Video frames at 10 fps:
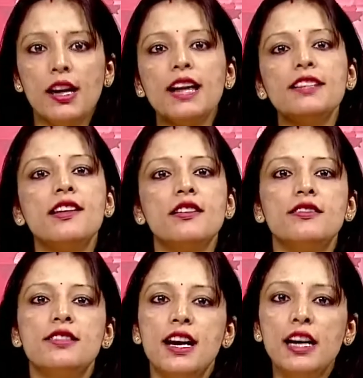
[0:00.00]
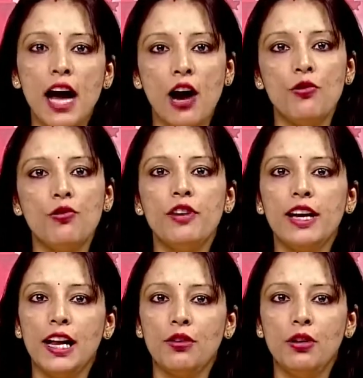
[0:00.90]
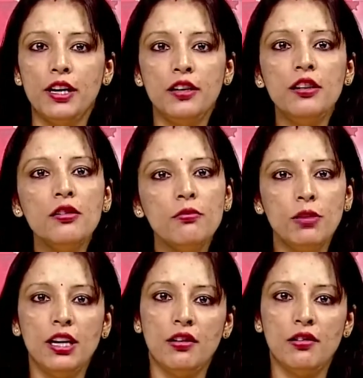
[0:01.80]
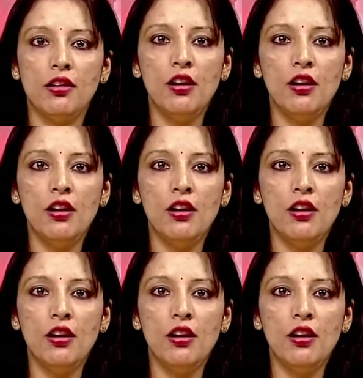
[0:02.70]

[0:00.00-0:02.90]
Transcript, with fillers: Let's understand how do we calculate the mean.